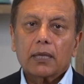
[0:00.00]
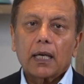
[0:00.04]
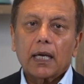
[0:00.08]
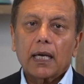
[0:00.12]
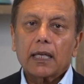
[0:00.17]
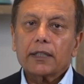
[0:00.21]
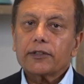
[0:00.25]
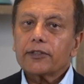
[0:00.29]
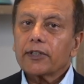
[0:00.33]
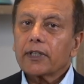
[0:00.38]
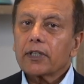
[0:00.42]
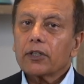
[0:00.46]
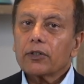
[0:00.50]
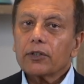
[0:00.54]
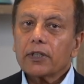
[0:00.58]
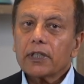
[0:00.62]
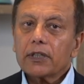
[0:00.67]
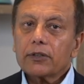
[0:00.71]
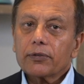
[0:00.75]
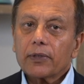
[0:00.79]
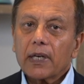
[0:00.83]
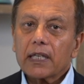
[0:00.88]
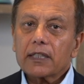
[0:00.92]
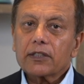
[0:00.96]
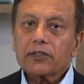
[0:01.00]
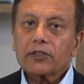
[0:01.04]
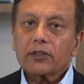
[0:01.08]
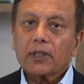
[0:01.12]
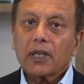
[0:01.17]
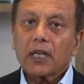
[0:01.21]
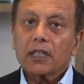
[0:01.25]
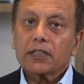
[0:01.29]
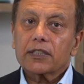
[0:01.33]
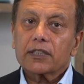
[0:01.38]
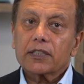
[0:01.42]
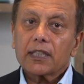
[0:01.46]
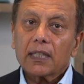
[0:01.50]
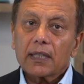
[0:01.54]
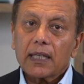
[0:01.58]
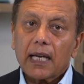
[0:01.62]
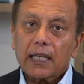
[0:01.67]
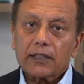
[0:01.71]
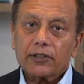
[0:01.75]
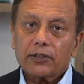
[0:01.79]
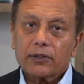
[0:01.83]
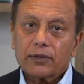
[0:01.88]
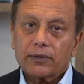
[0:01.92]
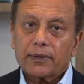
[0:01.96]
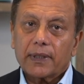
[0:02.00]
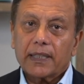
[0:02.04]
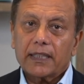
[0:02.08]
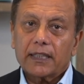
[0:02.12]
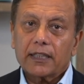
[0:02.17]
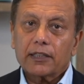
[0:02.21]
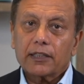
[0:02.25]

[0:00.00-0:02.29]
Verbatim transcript: And security threats are still accelerating.